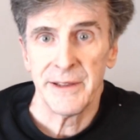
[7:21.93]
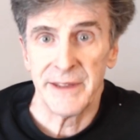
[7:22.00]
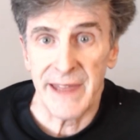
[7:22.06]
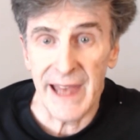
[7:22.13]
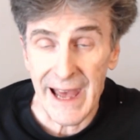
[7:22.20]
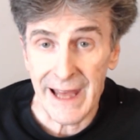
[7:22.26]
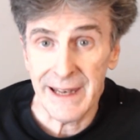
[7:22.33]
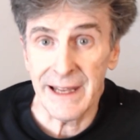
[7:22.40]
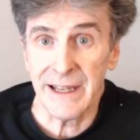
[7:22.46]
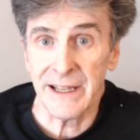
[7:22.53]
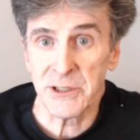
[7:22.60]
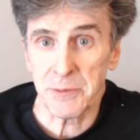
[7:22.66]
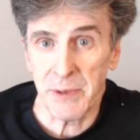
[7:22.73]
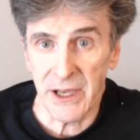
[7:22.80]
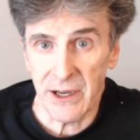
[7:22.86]
That
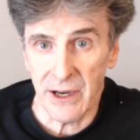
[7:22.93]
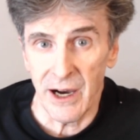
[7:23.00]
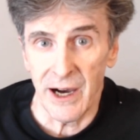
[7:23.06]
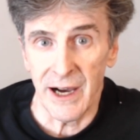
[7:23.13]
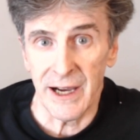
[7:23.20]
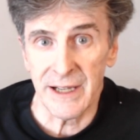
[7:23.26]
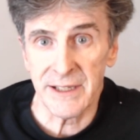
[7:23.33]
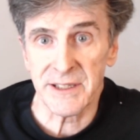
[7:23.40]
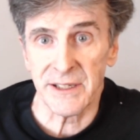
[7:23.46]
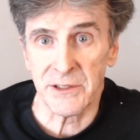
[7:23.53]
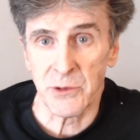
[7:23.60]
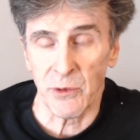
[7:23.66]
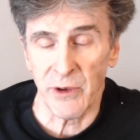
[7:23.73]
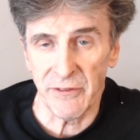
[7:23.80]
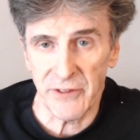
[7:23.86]
is because,
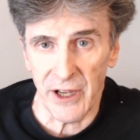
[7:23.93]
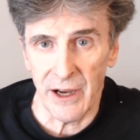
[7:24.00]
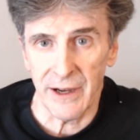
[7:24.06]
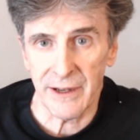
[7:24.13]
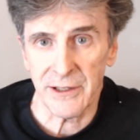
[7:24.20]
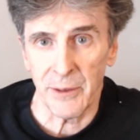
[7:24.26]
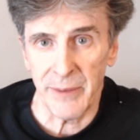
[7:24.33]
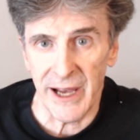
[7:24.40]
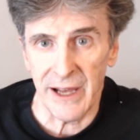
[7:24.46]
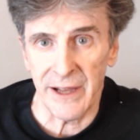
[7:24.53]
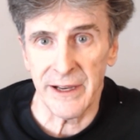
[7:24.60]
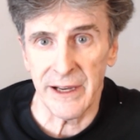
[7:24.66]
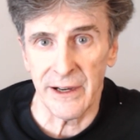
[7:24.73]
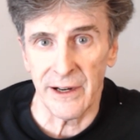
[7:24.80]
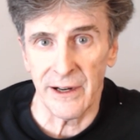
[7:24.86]
as we've talked about
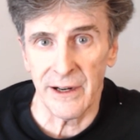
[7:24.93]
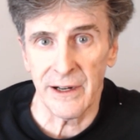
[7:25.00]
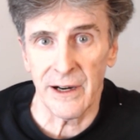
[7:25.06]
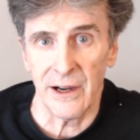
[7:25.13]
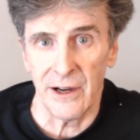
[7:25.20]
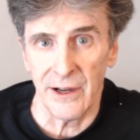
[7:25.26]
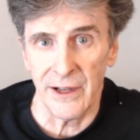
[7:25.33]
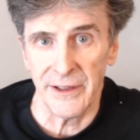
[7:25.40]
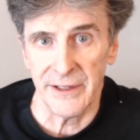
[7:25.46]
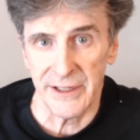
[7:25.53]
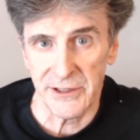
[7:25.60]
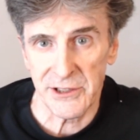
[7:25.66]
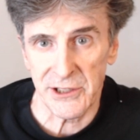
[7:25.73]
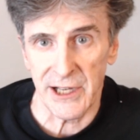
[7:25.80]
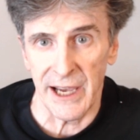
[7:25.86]
here on
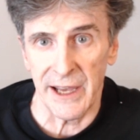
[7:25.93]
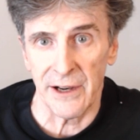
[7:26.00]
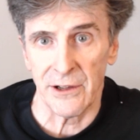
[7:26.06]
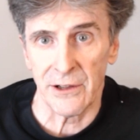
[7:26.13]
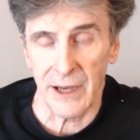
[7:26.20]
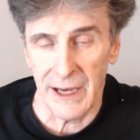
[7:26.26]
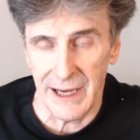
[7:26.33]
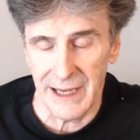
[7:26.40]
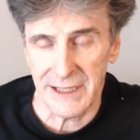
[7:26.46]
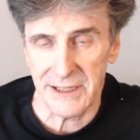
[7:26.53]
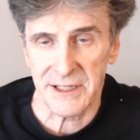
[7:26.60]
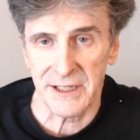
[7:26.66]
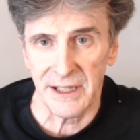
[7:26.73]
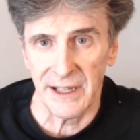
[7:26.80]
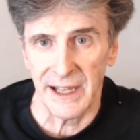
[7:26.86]
this channel
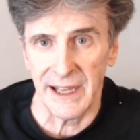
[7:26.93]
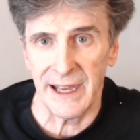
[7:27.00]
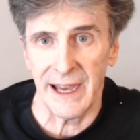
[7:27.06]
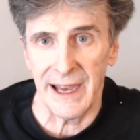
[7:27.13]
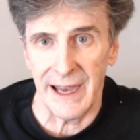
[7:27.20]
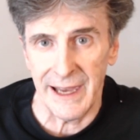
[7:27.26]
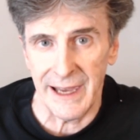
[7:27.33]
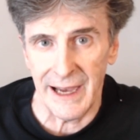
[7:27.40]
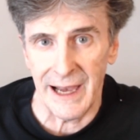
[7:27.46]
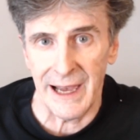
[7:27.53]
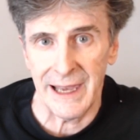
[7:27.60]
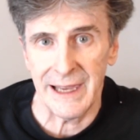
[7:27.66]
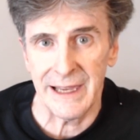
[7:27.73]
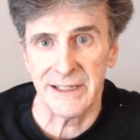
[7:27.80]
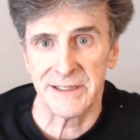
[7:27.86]
constantly, A I
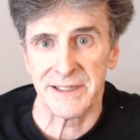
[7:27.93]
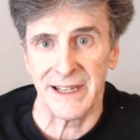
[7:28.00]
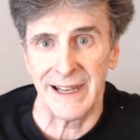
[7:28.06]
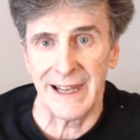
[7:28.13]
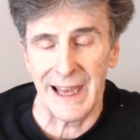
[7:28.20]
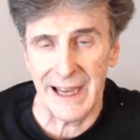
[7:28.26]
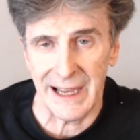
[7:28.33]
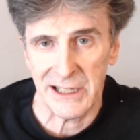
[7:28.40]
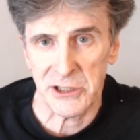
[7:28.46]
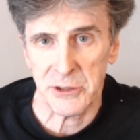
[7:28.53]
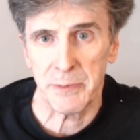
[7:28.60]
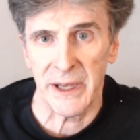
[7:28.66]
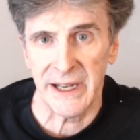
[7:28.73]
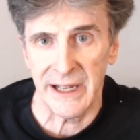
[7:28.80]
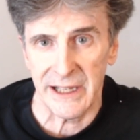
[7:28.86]
is an
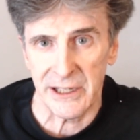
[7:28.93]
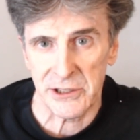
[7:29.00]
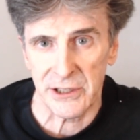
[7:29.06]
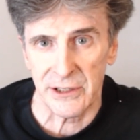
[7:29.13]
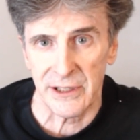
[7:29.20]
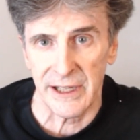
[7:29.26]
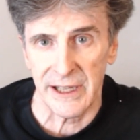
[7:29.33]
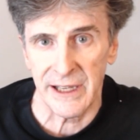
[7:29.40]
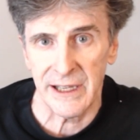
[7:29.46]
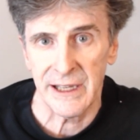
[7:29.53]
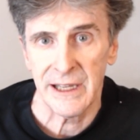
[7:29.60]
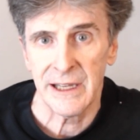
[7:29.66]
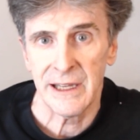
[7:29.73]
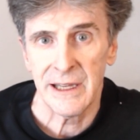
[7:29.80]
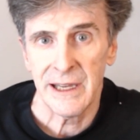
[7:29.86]
exponentially
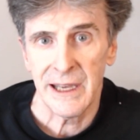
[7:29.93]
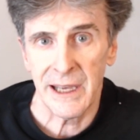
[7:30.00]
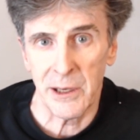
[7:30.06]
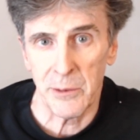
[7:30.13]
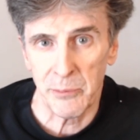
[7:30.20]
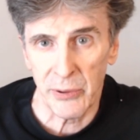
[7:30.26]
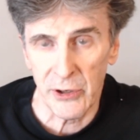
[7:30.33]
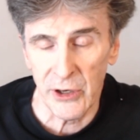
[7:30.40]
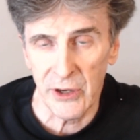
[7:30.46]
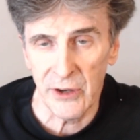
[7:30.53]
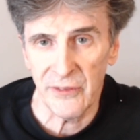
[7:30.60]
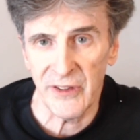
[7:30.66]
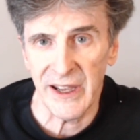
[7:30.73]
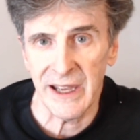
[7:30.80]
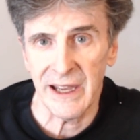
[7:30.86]

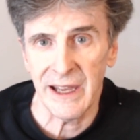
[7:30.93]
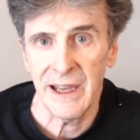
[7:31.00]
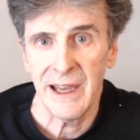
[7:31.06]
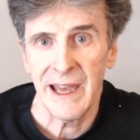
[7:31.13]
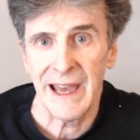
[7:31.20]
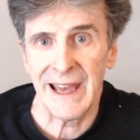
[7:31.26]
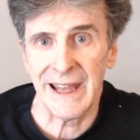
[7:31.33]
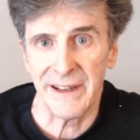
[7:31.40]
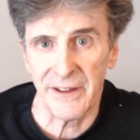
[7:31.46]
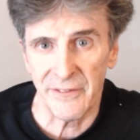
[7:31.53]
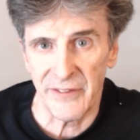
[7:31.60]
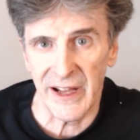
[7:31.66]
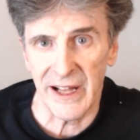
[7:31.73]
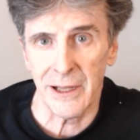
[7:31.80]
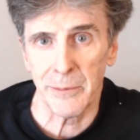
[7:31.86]
improving and
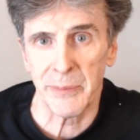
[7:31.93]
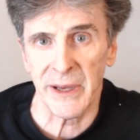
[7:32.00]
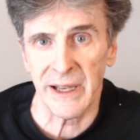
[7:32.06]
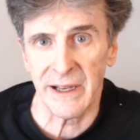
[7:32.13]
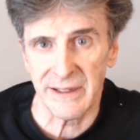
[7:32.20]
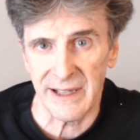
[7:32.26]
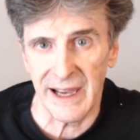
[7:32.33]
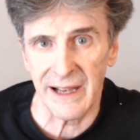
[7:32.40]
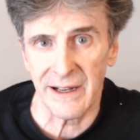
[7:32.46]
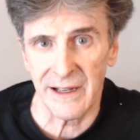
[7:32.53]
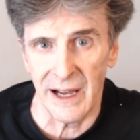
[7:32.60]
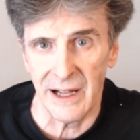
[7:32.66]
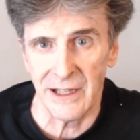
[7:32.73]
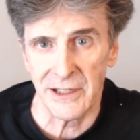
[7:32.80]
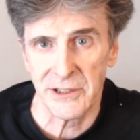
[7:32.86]
developing
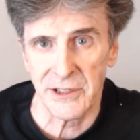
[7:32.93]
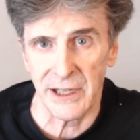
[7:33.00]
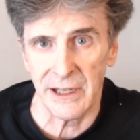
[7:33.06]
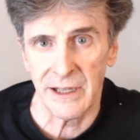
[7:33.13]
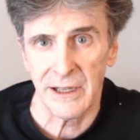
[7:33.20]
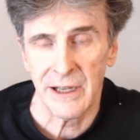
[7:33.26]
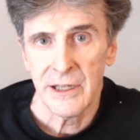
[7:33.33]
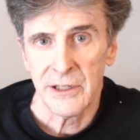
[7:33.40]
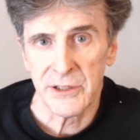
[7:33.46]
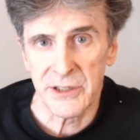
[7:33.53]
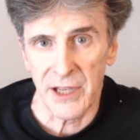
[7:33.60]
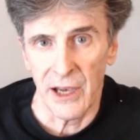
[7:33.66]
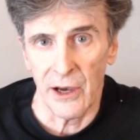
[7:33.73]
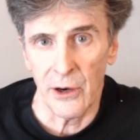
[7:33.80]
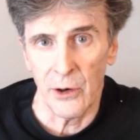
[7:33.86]
technology.
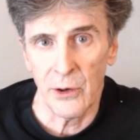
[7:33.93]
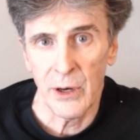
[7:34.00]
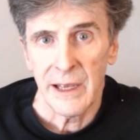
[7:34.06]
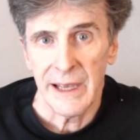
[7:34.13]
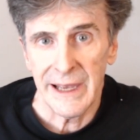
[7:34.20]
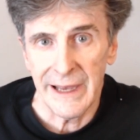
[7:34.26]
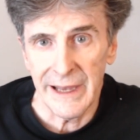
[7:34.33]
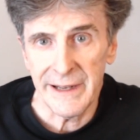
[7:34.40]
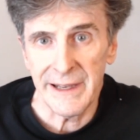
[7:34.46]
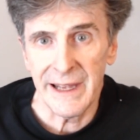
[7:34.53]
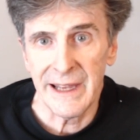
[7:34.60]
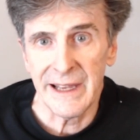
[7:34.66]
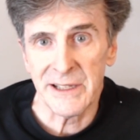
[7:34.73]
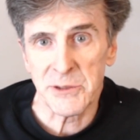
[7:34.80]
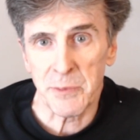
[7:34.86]
So it
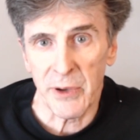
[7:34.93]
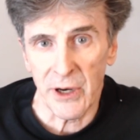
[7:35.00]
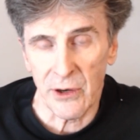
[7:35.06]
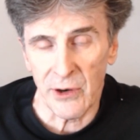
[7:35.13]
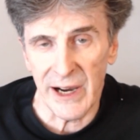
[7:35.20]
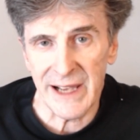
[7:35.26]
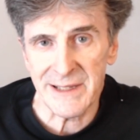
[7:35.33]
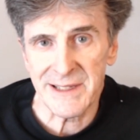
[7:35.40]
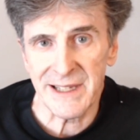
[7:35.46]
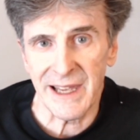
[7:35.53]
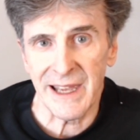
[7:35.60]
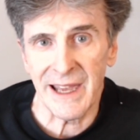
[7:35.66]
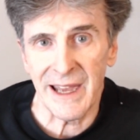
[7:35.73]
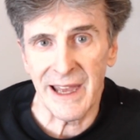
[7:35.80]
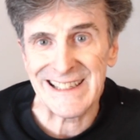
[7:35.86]
is
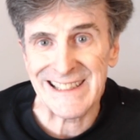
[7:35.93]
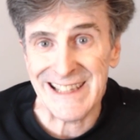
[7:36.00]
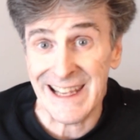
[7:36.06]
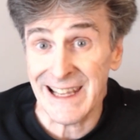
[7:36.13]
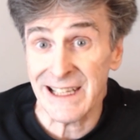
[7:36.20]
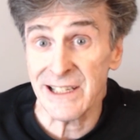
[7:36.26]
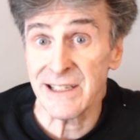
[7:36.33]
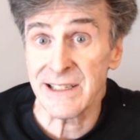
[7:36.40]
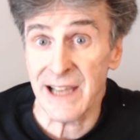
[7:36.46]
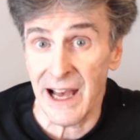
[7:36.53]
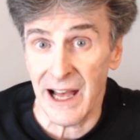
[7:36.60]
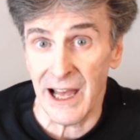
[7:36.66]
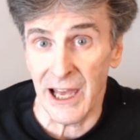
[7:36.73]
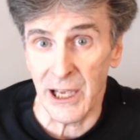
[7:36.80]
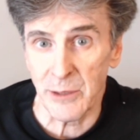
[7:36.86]
progressing ten
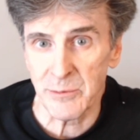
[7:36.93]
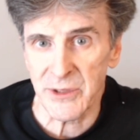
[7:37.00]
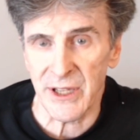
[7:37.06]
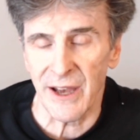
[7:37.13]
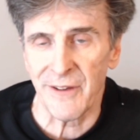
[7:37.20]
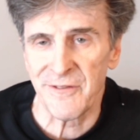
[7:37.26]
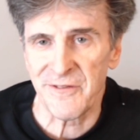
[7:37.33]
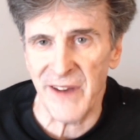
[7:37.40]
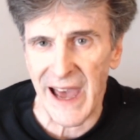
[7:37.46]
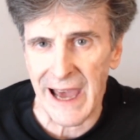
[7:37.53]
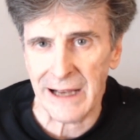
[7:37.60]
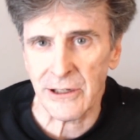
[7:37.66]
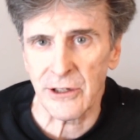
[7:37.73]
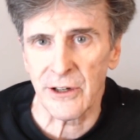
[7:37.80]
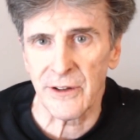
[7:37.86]
times, a
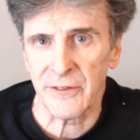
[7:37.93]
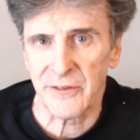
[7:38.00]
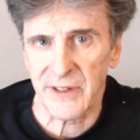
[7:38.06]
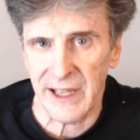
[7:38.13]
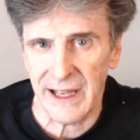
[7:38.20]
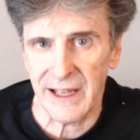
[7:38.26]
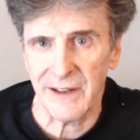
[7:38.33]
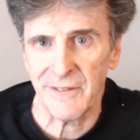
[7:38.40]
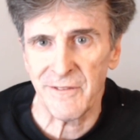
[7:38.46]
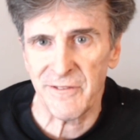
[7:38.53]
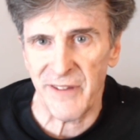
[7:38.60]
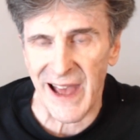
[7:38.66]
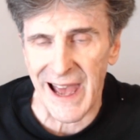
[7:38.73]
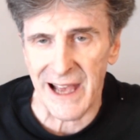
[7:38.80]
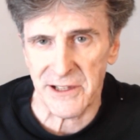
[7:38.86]
factor of ten
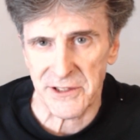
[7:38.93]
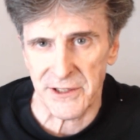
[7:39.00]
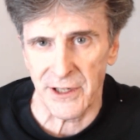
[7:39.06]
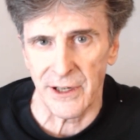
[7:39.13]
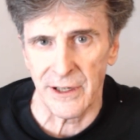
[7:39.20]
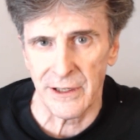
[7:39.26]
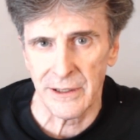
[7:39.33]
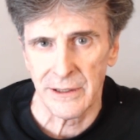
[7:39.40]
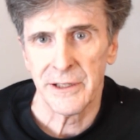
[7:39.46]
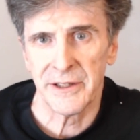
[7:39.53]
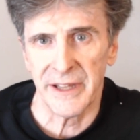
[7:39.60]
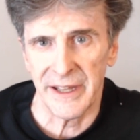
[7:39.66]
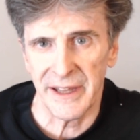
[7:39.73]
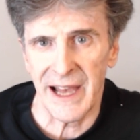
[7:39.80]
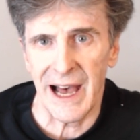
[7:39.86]
faster
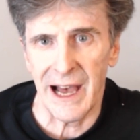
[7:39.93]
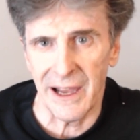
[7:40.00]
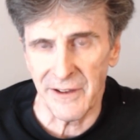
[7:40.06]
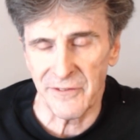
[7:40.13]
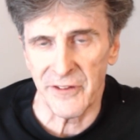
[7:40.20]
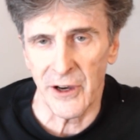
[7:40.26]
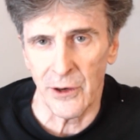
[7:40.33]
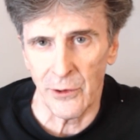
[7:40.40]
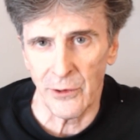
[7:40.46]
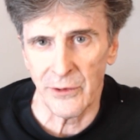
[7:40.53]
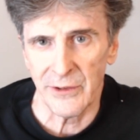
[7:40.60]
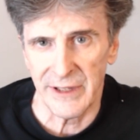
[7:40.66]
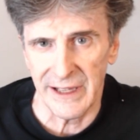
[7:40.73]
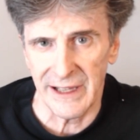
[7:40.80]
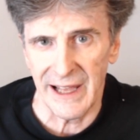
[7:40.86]
than the
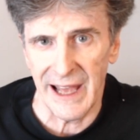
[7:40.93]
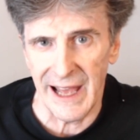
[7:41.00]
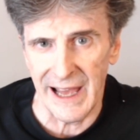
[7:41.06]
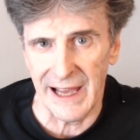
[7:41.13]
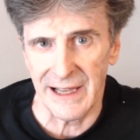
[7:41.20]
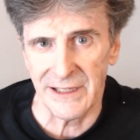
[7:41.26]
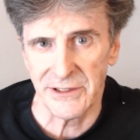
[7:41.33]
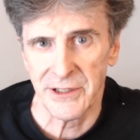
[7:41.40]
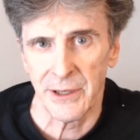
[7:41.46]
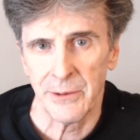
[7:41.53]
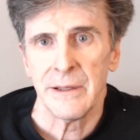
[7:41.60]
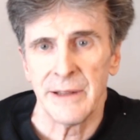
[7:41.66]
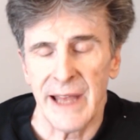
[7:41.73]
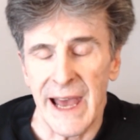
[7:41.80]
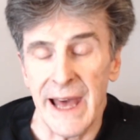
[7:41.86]
iPhone has.
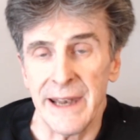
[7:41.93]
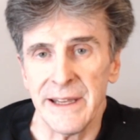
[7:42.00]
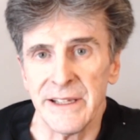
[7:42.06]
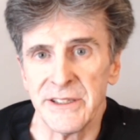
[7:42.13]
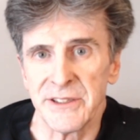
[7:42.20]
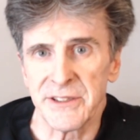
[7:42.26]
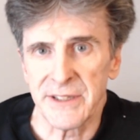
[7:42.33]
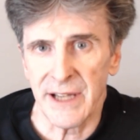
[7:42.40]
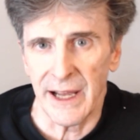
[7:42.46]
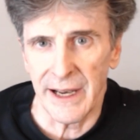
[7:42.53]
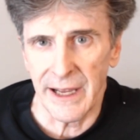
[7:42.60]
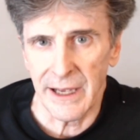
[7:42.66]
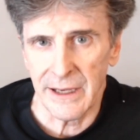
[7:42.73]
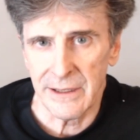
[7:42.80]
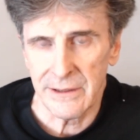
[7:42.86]
That is
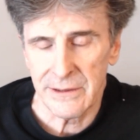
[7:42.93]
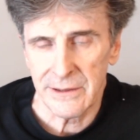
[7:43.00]
stunning.